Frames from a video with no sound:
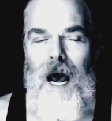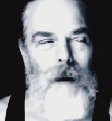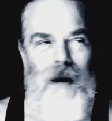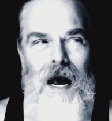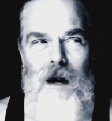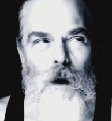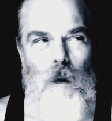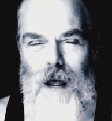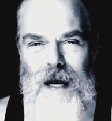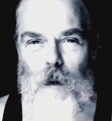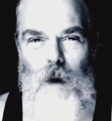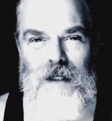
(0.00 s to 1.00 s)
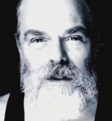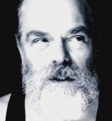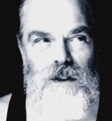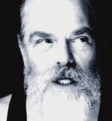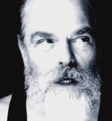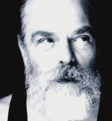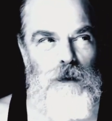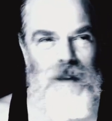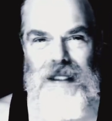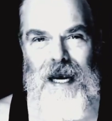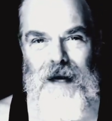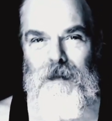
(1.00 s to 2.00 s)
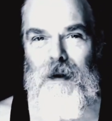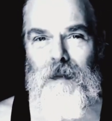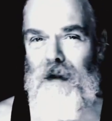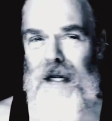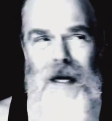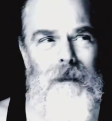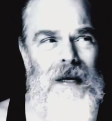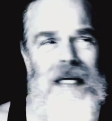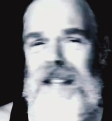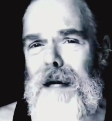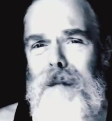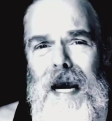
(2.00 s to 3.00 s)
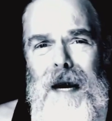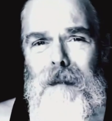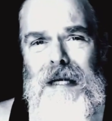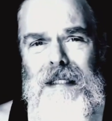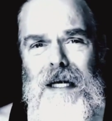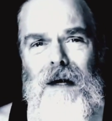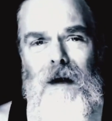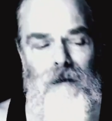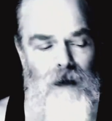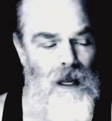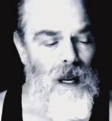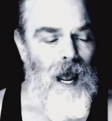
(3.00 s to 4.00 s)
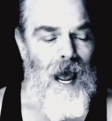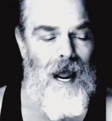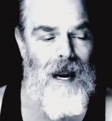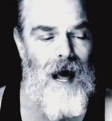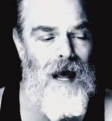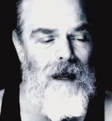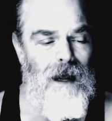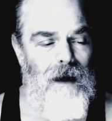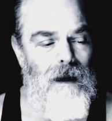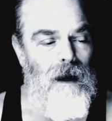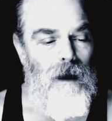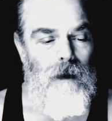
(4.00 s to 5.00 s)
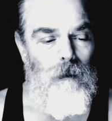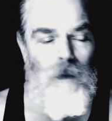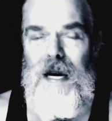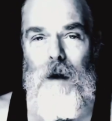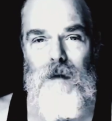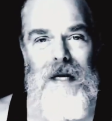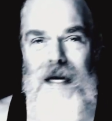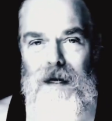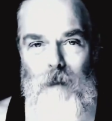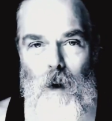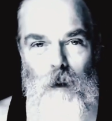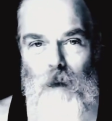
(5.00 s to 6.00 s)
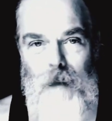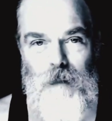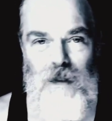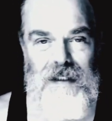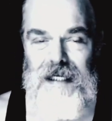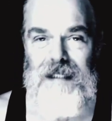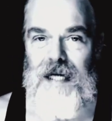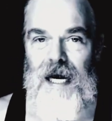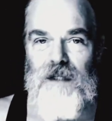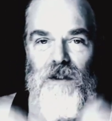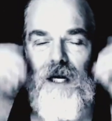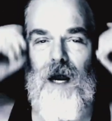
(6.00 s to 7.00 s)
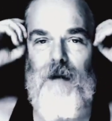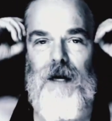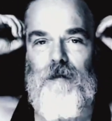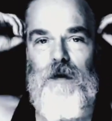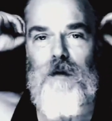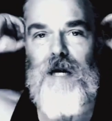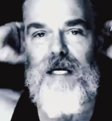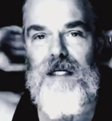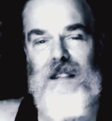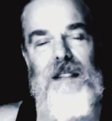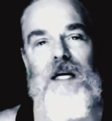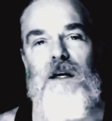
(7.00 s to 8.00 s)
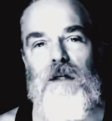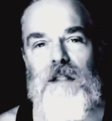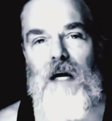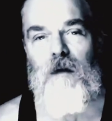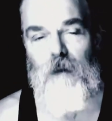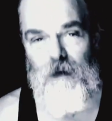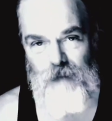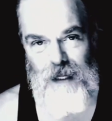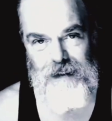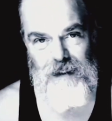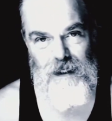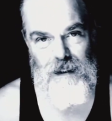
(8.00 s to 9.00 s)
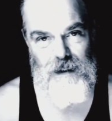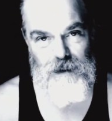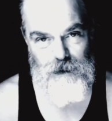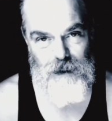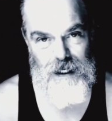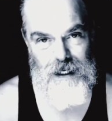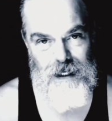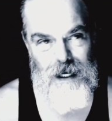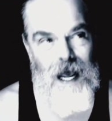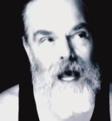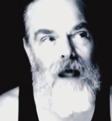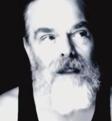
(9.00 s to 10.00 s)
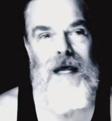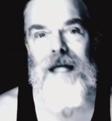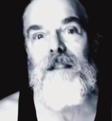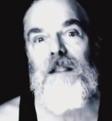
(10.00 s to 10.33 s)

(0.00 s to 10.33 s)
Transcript: I mean, I don't like watching shows with gay people in it because I'm gay myself. And We don't need more representation. I mean, if you need to see yourself reflected on a screen, that's